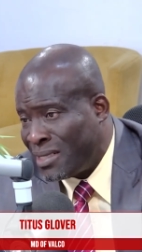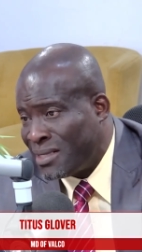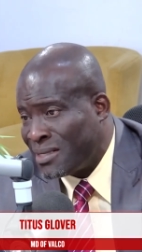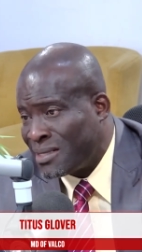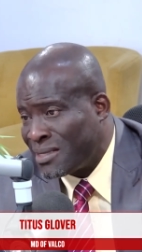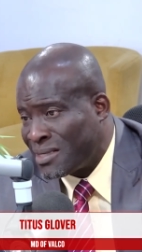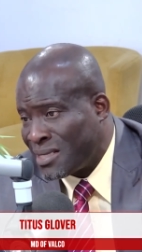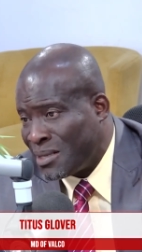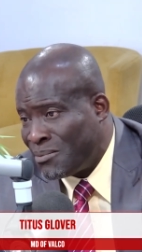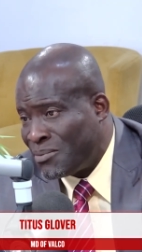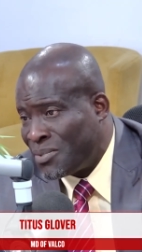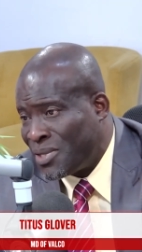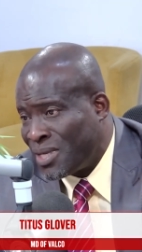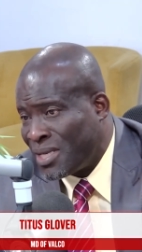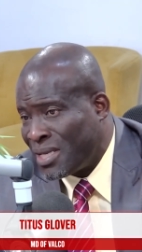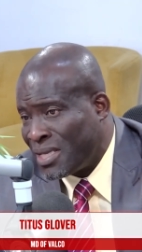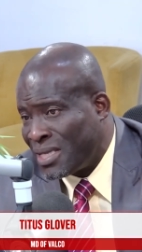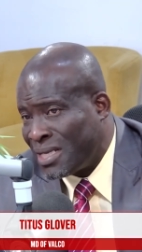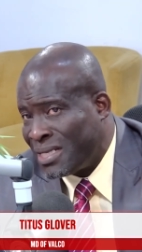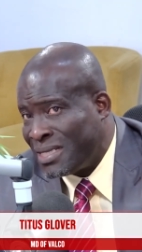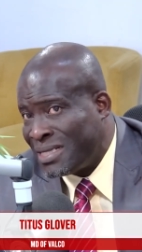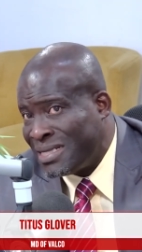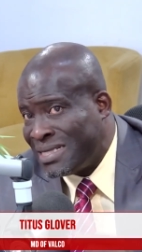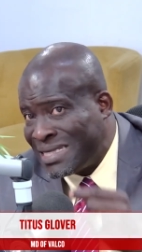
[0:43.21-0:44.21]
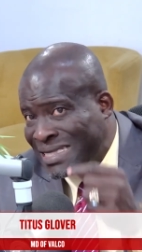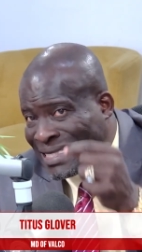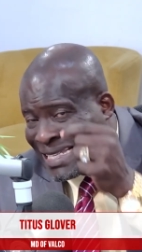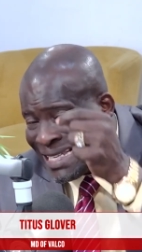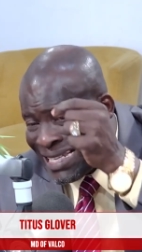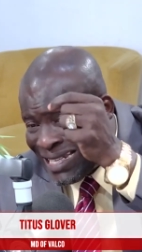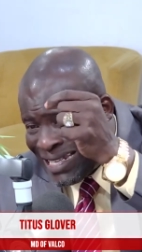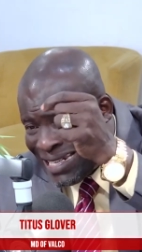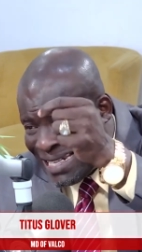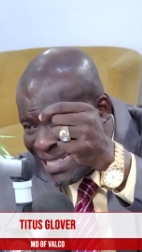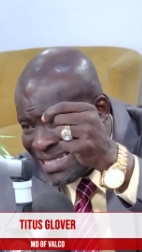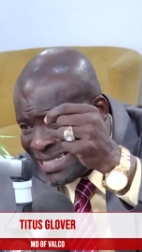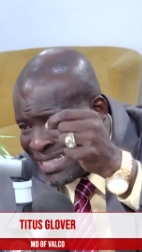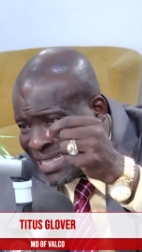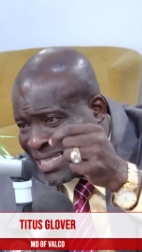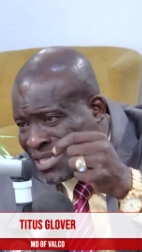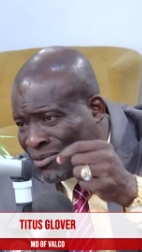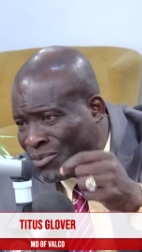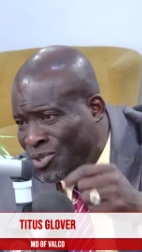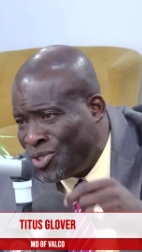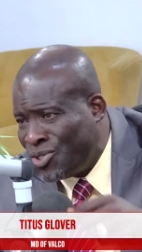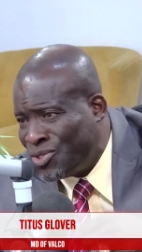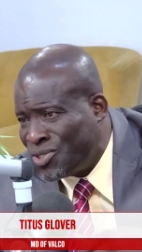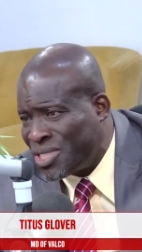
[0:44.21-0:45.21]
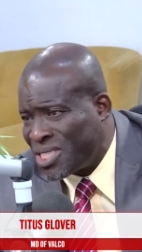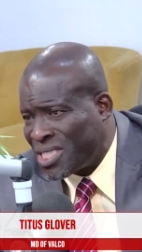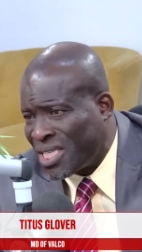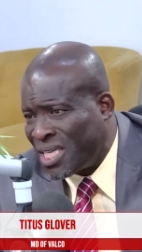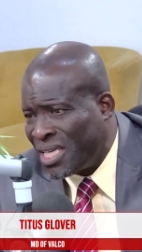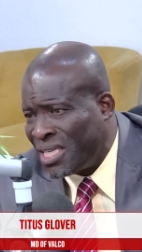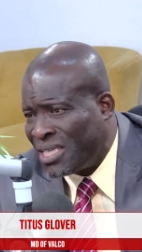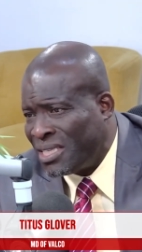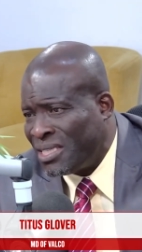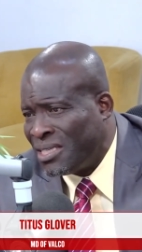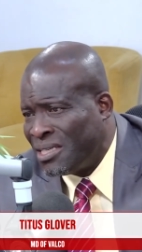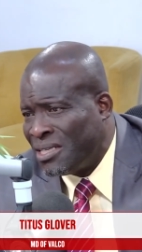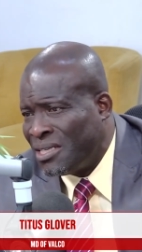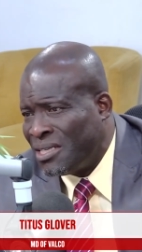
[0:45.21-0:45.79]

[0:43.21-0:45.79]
It is something that integrated aluminum chain,